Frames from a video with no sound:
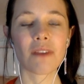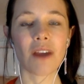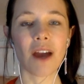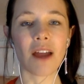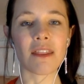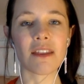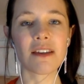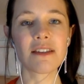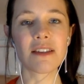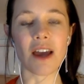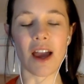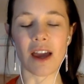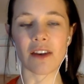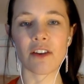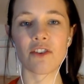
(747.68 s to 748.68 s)
And this
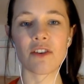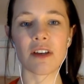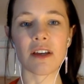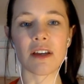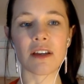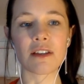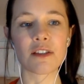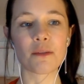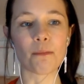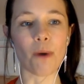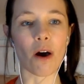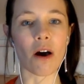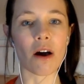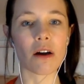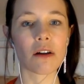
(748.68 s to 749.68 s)
energy
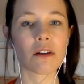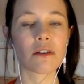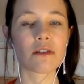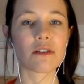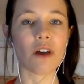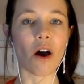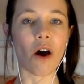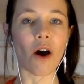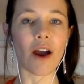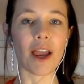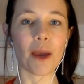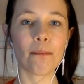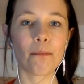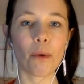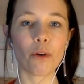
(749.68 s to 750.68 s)
sparks our
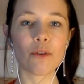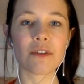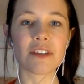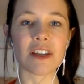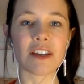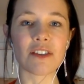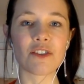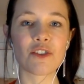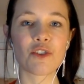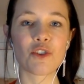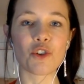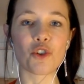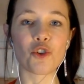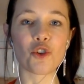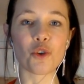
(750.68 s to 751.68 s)
impulses to
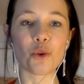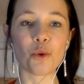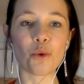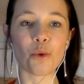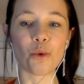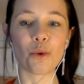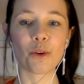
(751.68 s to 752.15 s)
do.